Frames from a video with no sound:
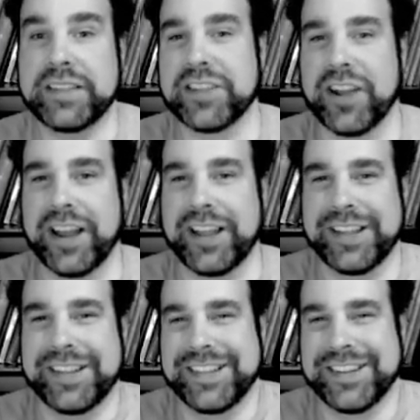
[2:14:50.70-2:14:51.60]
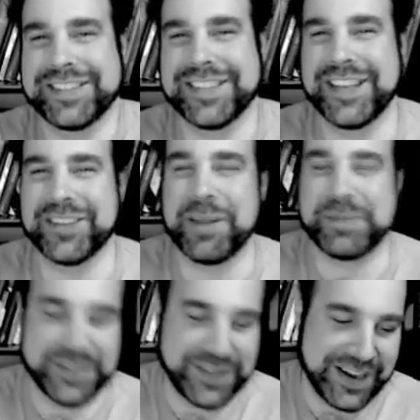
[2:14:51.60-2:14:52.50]
sorry, there's
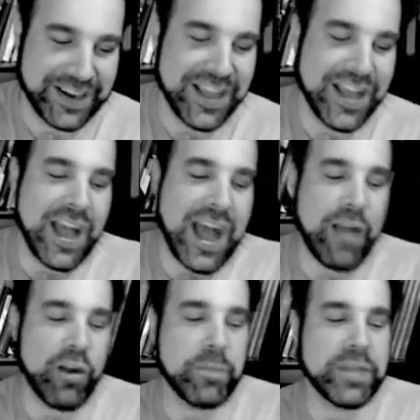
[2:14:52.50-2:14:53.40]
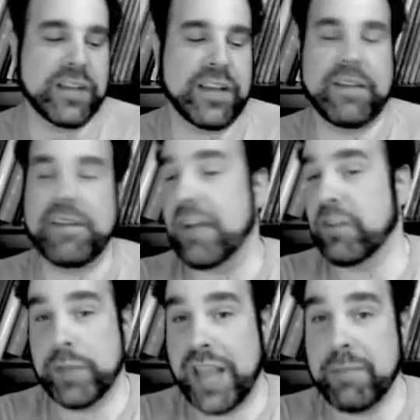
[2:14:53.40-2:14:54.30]
interruption there. I would hope that if I ever
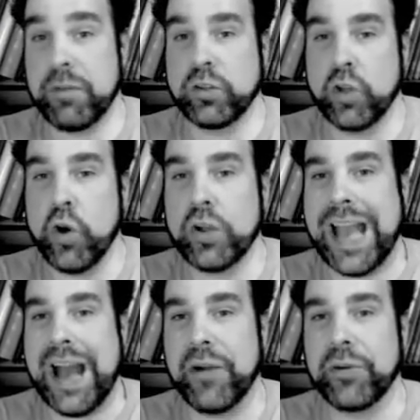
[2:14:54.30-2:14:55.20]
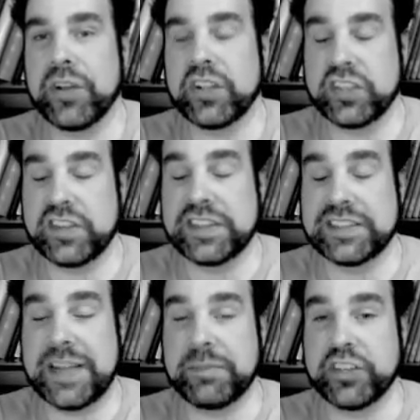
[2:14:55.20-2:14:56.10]
became a lol cow to the
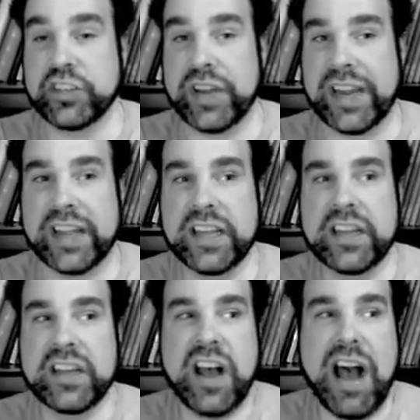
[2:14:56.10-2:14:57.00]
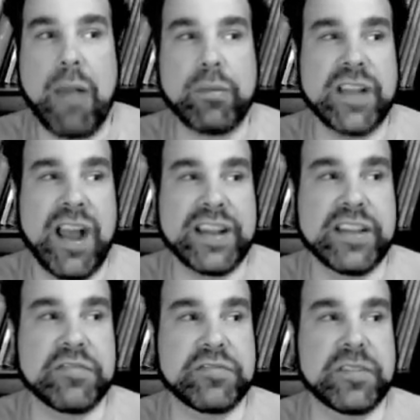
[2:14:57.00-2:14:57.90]
same degree, I would kind
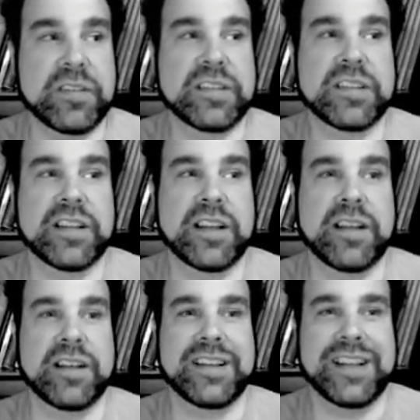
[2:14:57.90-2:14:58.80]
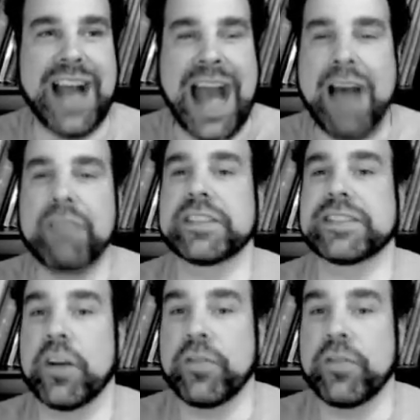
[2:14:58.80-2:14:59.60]
of have the self